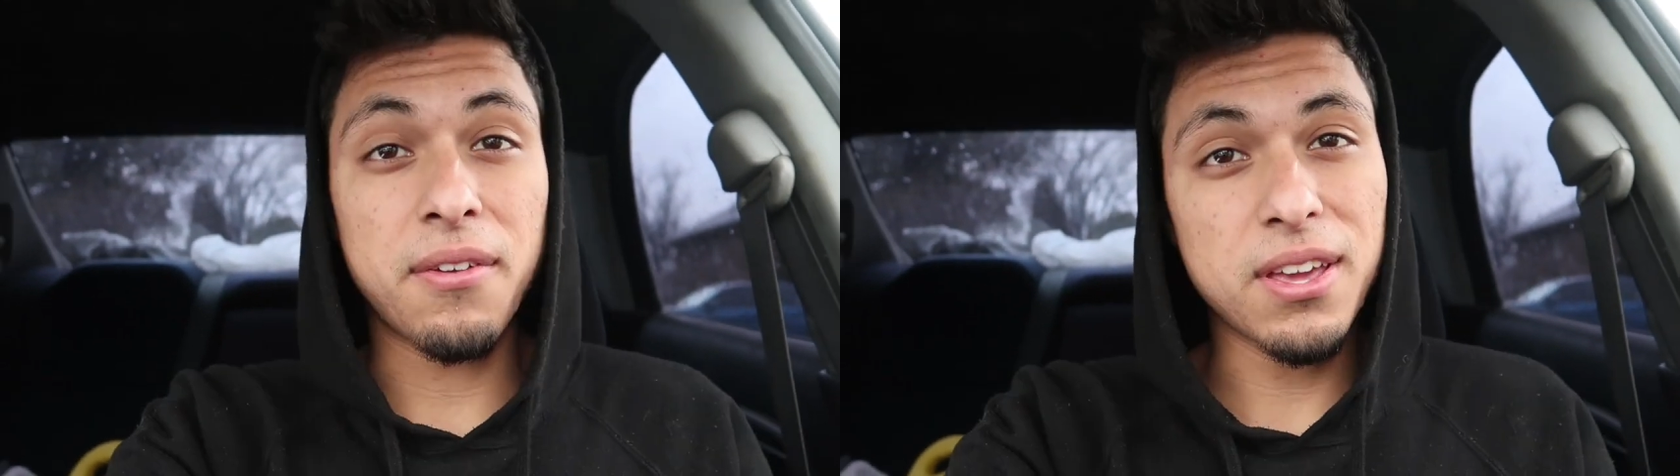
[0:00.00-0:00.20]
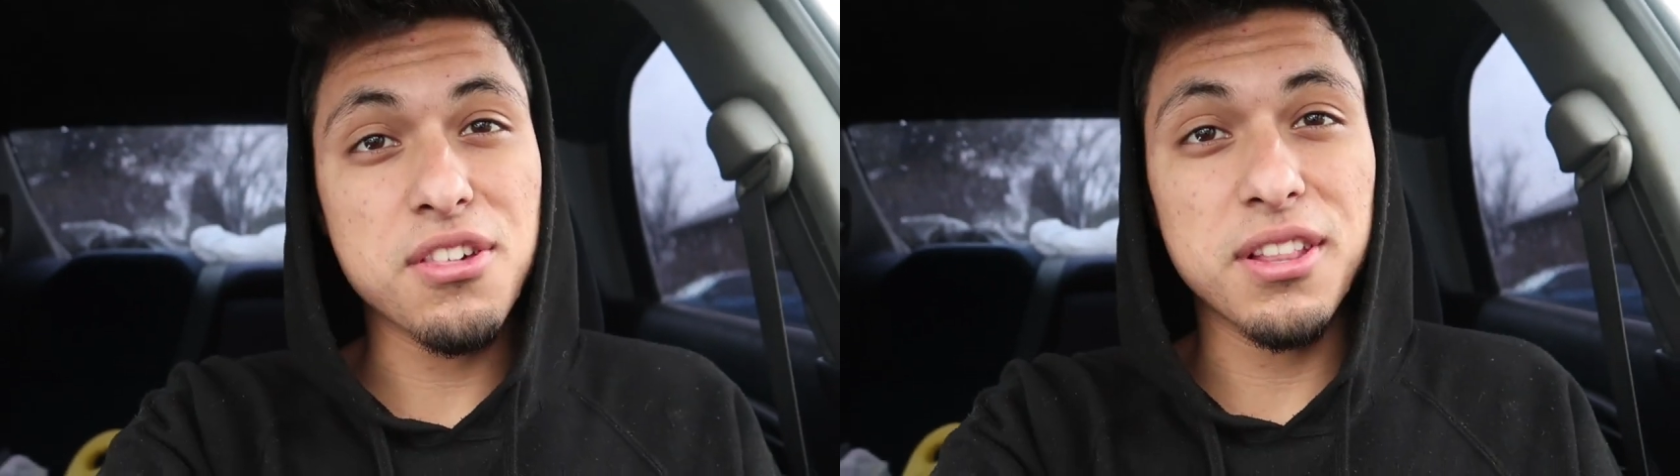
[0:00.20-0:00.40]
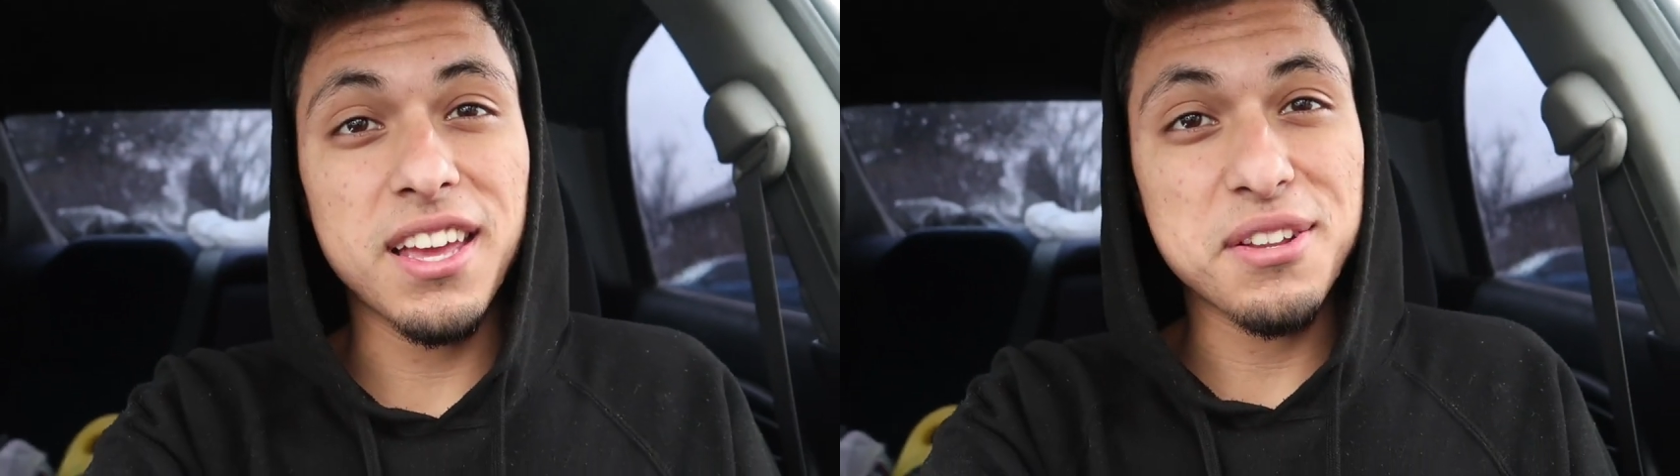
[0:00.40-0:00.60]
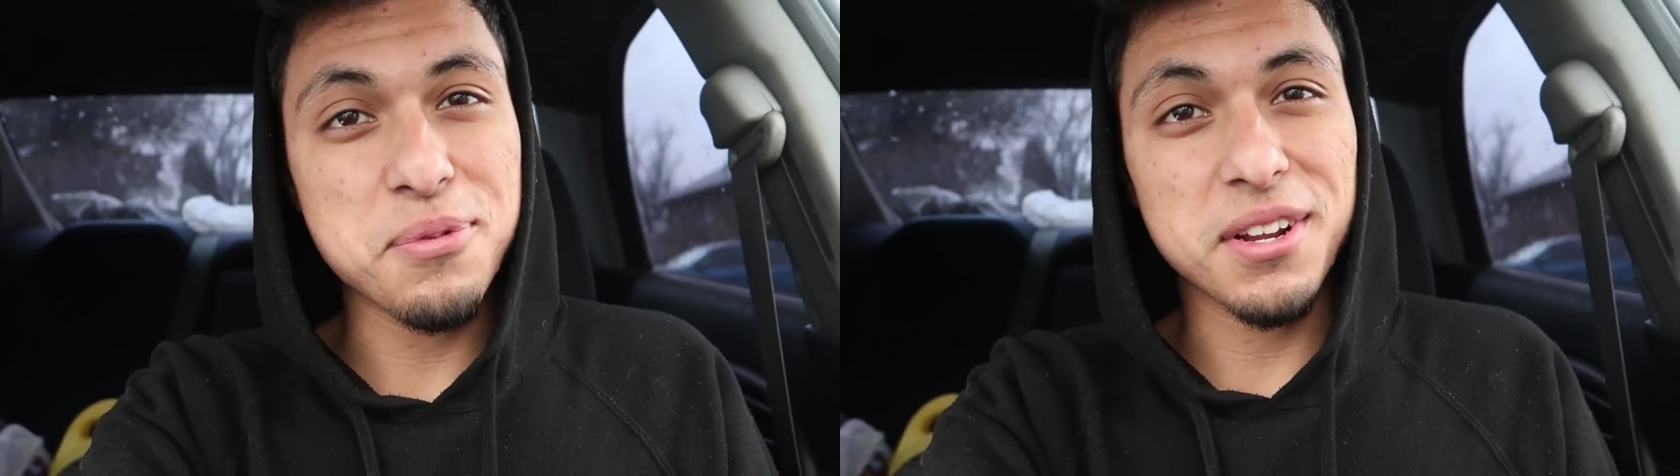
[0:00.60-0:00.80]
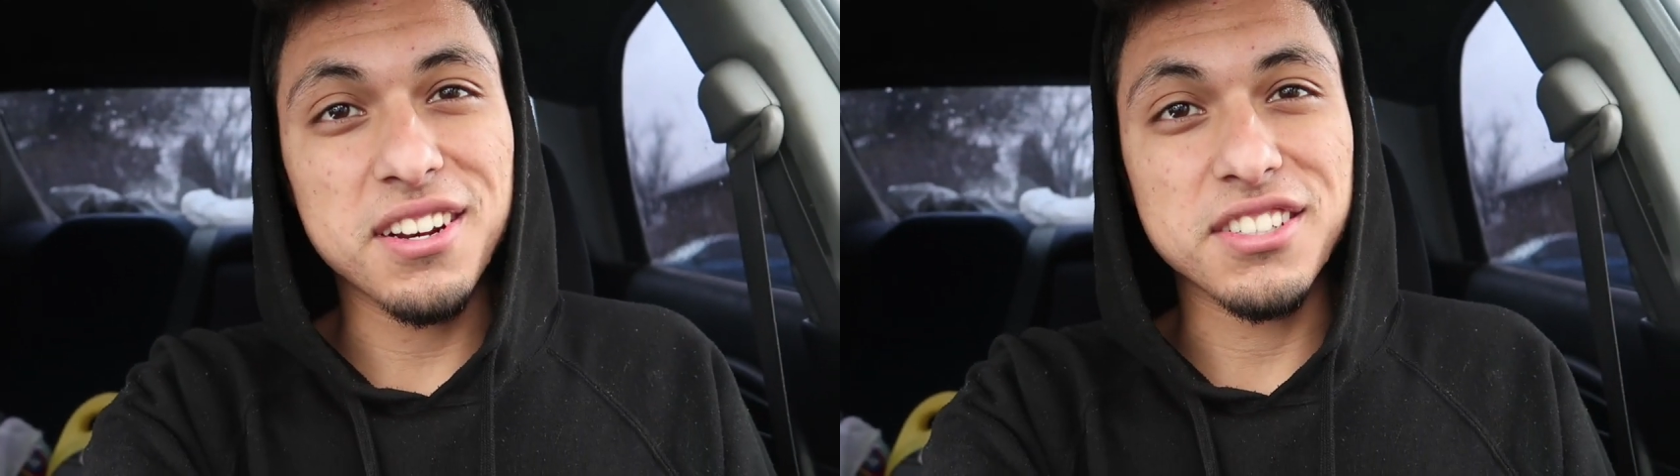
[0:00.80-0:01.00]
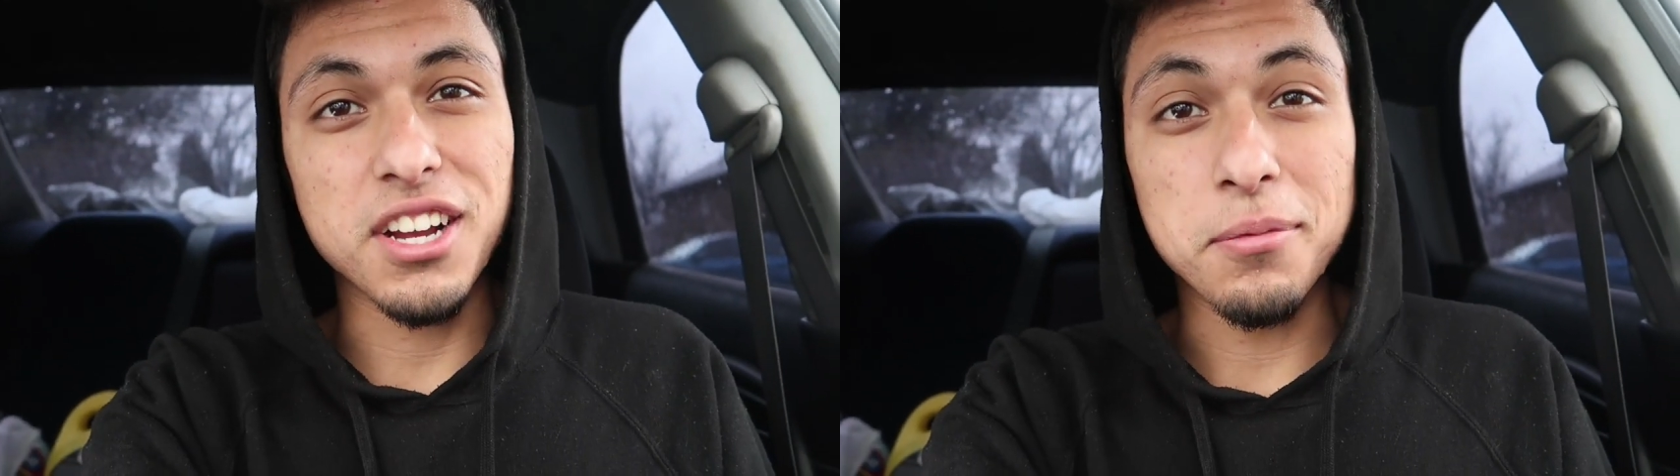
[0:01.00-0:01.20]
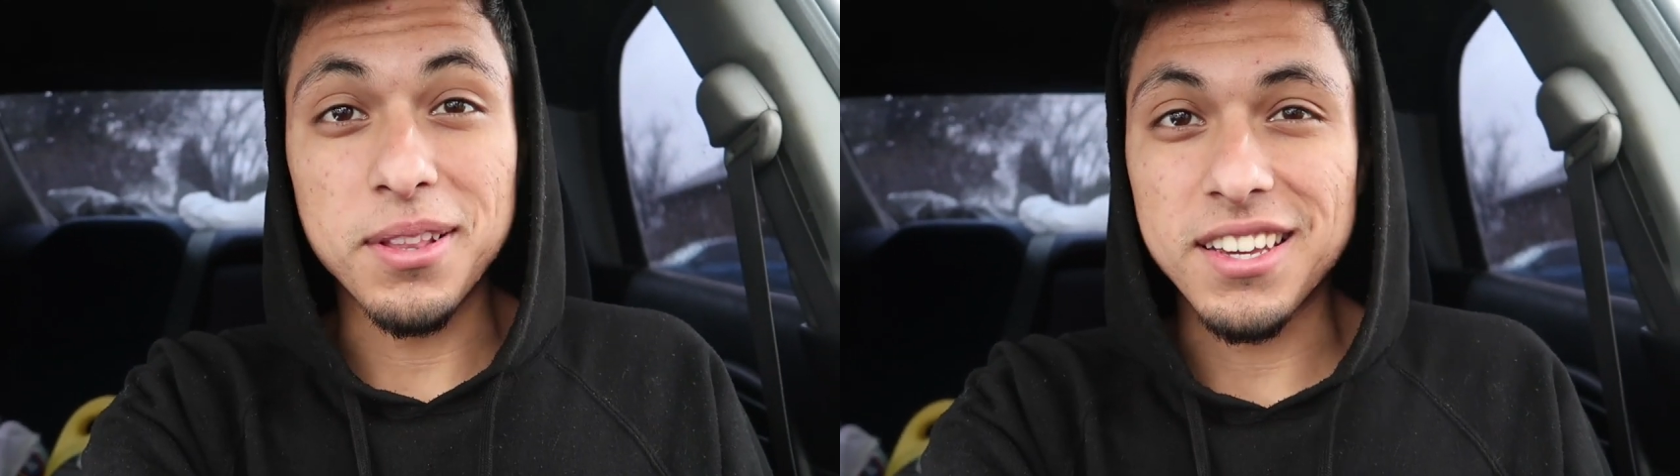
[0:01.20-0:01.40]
Eventually I do want to get a shop.